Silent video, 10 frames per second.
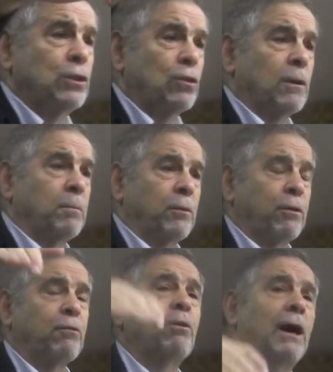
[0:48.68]
Europe
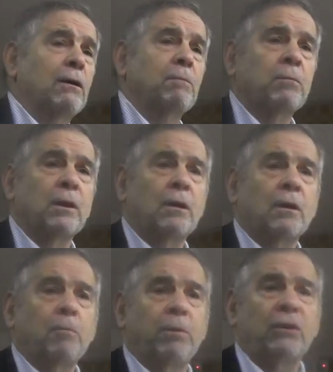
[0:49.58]
throughout,
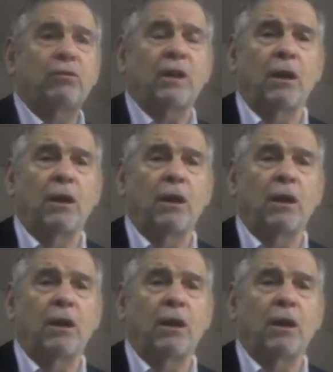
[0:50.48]
basic